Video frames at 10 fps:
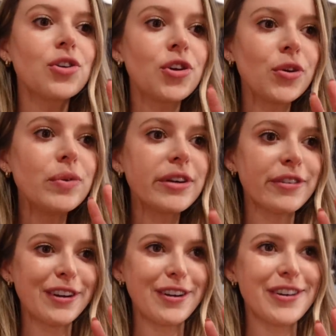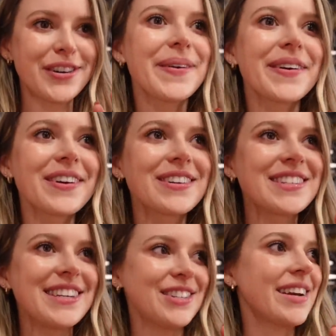two different grocery
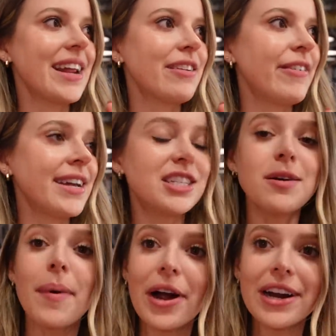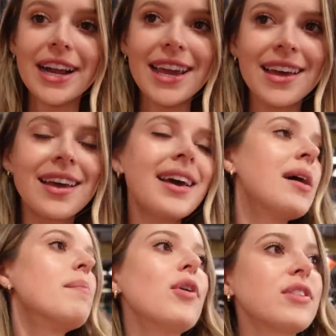orders yesterday to find tamari.
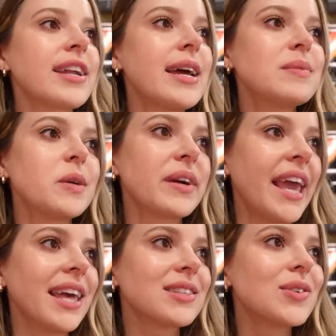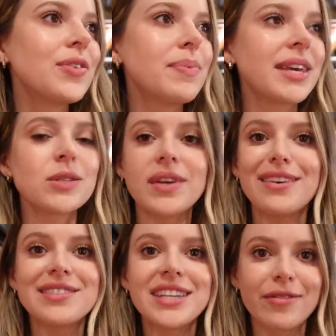Both times they were canceled because we
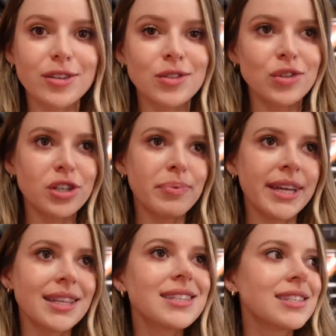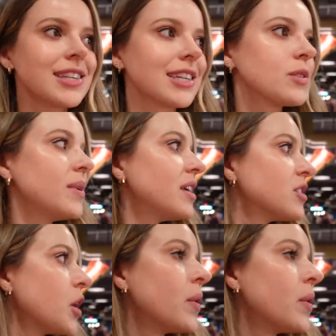have several sushi plans this next week. So